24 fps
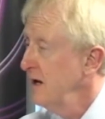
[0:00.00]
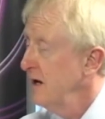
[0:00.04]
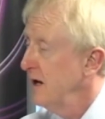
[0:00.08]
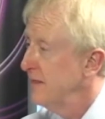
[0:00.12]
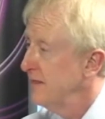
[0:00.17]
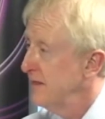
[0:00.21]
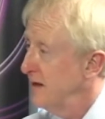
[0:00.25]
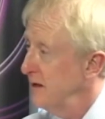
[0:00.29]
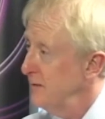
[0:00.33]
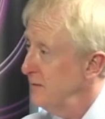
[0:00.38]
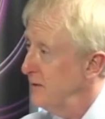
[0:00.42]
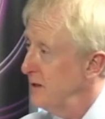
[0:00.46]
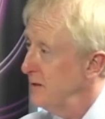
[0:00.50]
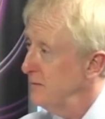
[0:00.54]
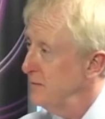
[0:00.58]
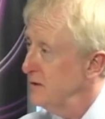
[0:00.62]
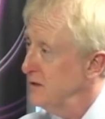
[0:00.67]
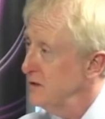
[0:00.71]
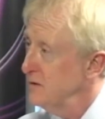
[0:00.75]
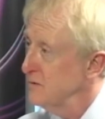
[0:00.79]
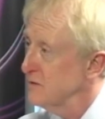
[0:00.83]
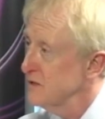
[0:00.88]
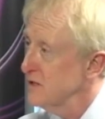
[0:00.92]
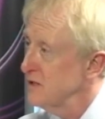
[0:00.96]
They may be
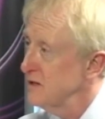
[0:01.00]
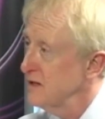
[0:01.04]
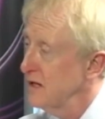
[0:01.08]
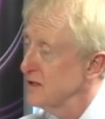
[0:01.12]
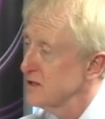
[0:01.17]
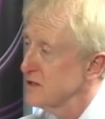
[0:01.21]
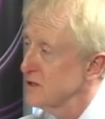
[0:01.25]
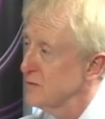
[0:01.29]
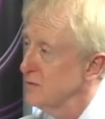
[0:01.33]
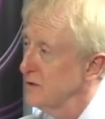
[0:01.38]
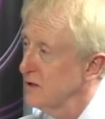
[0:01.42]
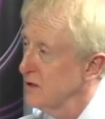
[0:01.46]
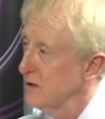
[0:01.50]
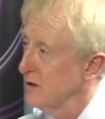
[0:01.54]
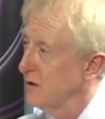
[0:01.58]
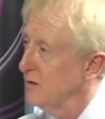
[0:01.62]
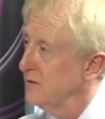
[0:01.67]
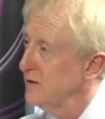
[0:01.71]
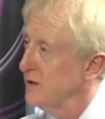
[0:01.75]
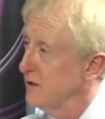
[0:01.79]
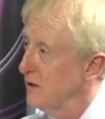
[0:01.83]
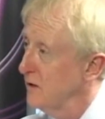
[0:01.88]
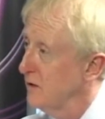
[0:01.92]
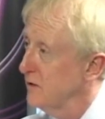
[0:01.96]
using that to
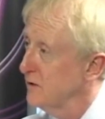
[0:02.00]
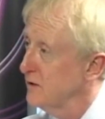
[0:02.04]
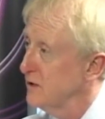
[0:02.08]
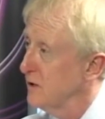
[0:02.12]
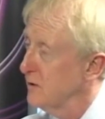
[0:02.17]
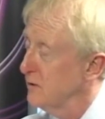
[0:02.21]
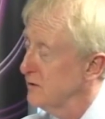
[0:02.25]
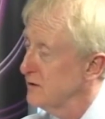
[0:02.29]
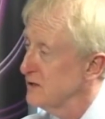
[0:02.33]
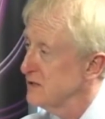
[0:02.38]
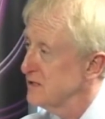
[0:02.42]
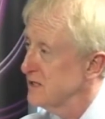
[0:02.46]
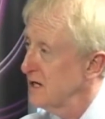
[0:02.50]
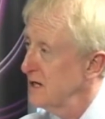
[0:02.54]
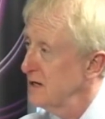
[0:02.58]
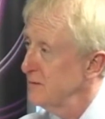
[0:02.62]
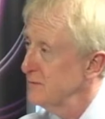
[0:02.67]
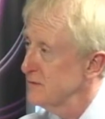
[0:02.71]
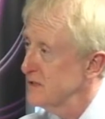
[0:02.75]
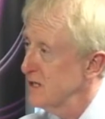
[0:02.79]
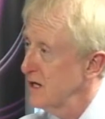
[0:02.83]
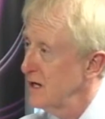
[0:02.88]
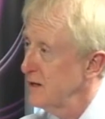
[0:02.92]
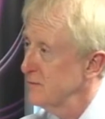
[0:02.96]
record the audio at the same
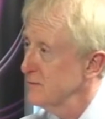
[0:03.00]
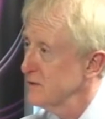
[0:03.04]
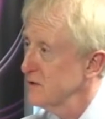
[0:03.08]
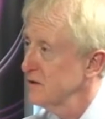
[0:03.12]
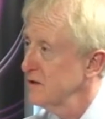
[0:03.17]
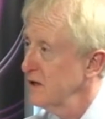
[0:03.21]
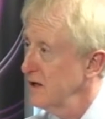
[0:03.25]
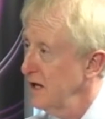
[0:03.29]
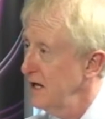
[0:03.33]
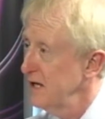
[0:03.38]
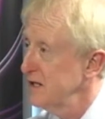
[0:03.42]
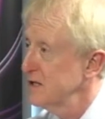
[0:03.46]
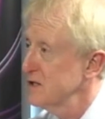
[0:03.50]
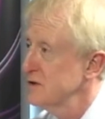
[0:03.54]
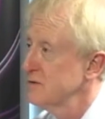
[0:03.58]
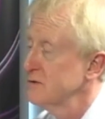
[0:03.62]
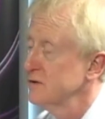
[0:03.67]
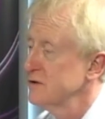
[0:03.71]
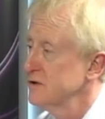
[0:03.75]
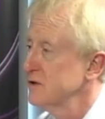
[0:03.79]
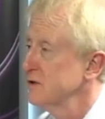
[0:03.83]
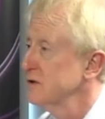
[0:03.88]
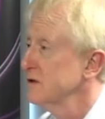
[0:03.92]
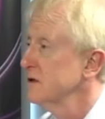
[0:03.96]
time, so the
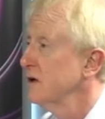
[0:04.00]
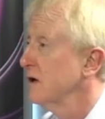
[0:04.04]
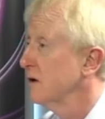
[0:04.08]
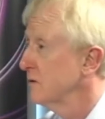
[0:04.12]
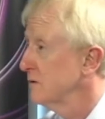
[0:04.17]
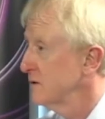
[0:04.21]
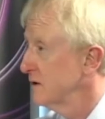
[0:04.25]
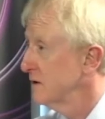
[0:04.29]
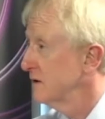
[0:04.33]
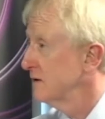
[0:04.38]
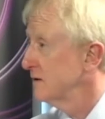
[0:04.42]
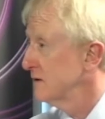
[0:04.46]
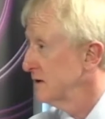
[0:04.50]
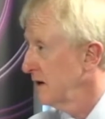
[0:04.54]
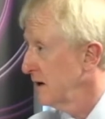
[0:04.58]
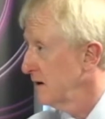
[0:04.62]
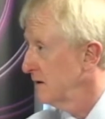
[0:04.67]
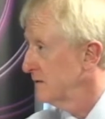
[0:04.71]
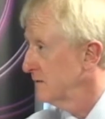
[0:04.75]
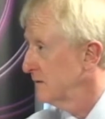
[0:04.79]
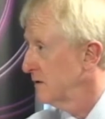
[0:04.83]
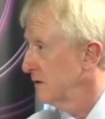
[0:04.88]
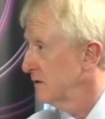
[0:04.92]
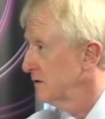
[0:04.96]
lecturer should know that that
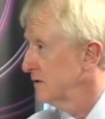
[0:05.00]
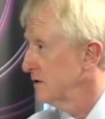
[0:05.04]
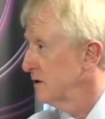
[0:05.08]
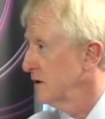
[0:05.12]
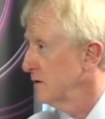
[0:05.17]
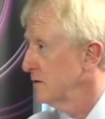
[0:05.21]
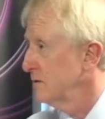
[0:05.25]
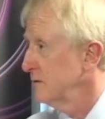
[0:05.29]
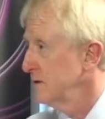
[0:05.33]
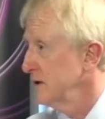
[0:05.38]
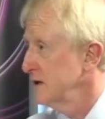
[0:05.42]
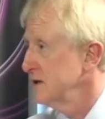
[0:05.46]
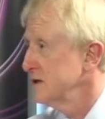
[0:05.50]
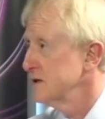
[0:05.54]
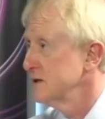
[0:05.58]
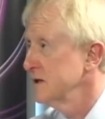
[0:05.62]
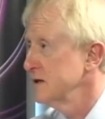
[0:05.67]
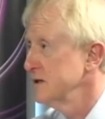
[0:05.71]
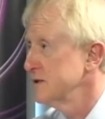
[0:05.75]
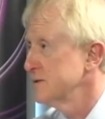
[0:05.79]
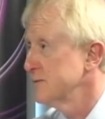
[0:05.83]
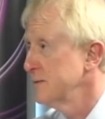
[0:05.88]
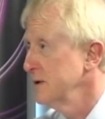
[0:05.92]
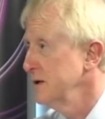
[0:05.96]
audio
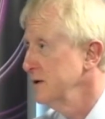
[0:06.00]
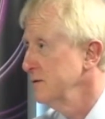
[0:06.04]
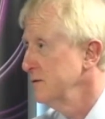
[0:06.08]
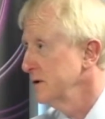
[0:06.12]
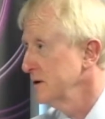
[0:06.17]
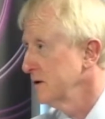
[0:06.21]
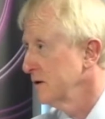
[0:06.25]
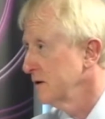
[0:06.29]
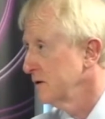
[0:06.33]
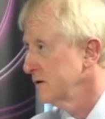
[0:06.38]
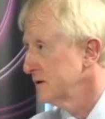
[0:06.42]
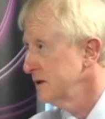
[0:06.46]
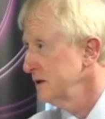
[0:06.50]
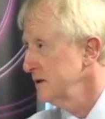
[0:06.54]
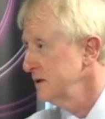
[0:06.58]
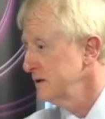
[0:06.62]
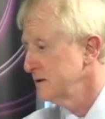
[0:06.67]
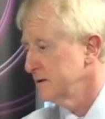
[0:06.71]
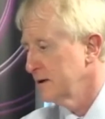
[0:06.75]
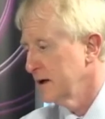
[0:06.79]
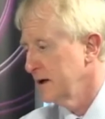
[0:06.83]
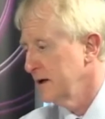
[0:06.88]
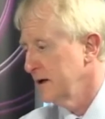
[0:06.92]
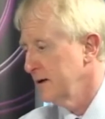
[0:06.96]
is being recorded,
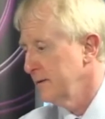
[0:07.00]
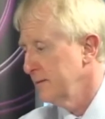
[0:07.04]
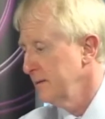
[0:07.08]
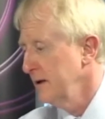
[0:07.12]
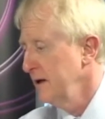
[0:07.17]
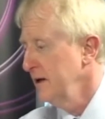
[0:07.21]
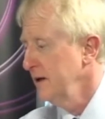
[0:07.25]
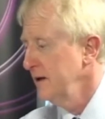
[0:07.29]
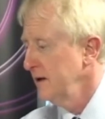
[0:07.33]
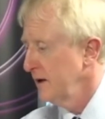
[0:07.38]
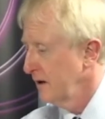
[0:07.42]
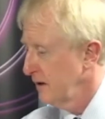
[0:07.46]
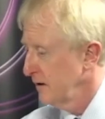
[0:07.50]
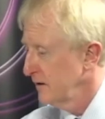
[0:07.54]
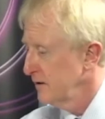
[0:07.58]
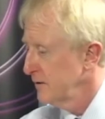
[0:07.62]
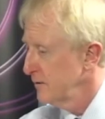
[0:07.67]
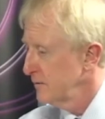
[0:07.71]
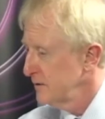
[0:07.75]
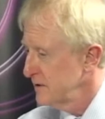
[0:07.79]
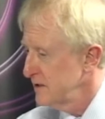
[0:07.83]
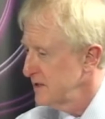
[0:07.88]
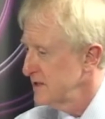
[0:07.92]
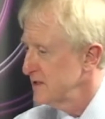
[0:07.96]
although
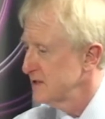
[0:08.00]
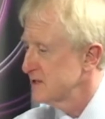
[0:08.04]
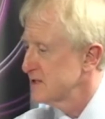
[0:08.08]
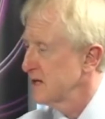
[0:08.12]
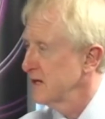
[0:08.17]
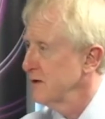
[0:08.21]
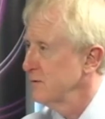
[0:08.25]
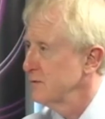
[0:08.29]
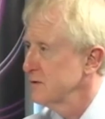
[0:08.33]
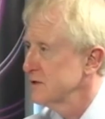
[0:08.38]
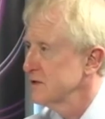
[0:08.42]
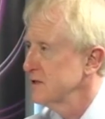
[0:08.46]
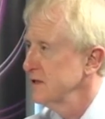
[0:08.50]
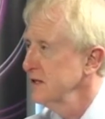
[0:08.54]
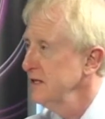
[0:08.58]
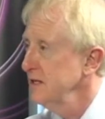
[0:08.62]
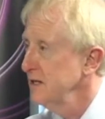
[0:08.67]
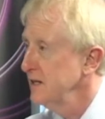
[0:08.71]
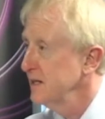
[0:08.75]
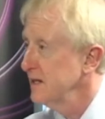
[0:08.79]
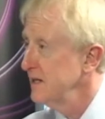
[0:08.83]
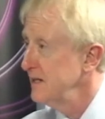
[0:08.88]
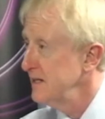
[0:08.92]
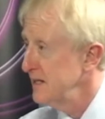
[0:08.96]
we didn't say it was
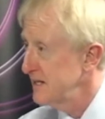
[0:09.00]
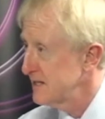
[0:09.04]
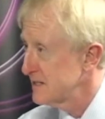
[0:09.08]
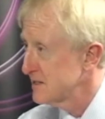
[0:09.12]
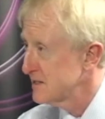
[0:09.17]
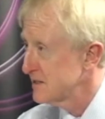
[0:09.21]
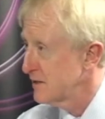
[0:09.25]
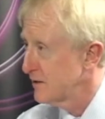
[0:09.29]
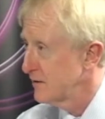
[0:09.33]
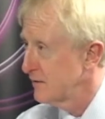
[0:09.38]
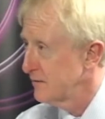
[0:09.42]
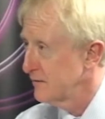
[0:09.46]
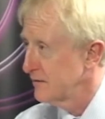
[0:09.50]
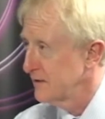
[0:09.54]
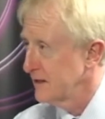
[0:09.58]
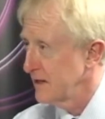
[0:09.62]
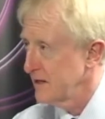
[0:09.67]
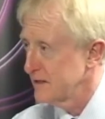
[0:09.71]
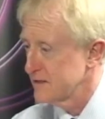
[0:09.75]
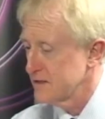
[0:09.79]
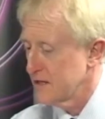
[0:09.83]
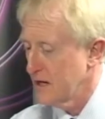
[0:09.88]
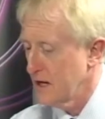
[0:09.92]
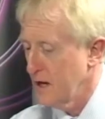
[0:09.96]
legally necessary for
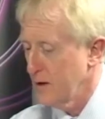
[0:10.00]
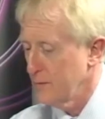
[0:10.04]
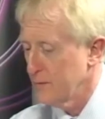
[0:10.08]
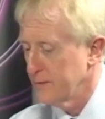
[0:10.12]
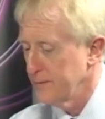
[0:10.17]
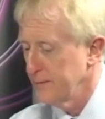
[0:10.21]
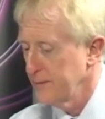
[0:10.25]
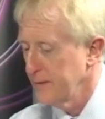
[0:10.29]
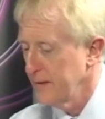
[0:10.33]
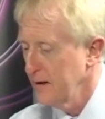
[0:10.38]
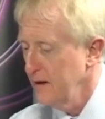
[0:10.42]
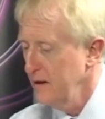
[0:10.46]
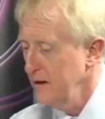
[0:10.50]
that to happen.